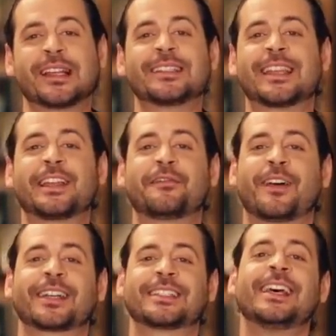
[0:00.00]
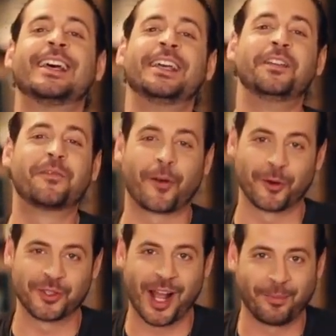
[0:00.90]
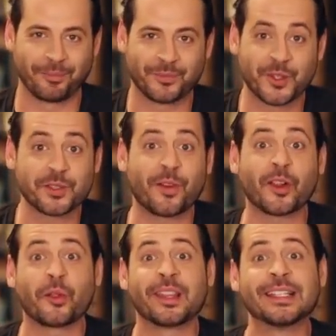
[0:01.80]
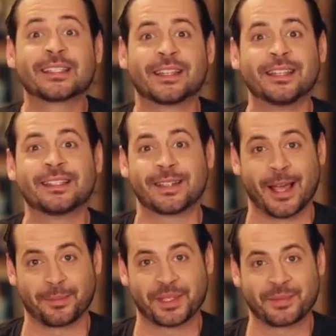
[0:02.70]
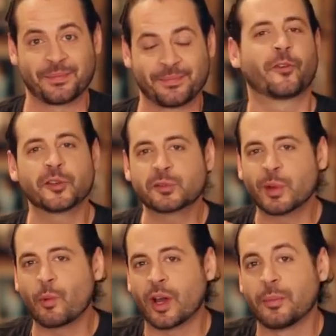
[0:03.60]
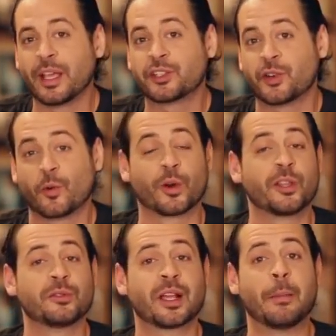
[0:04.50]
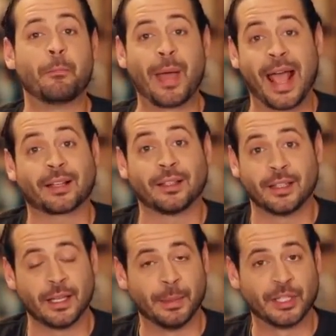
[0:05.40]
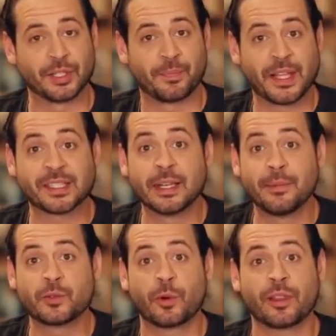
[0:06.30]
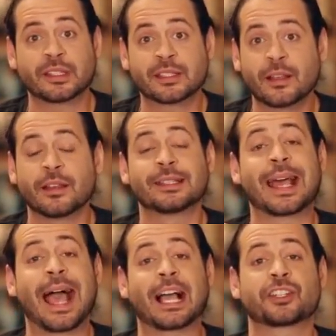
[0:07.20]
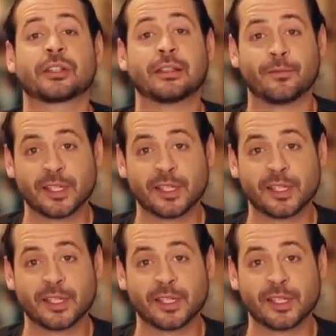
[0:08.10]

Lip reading: sunset effect in Photoshop. Just follow these key steps. First, we want to make sure we're using a backlit image. That's an image where the sun is actually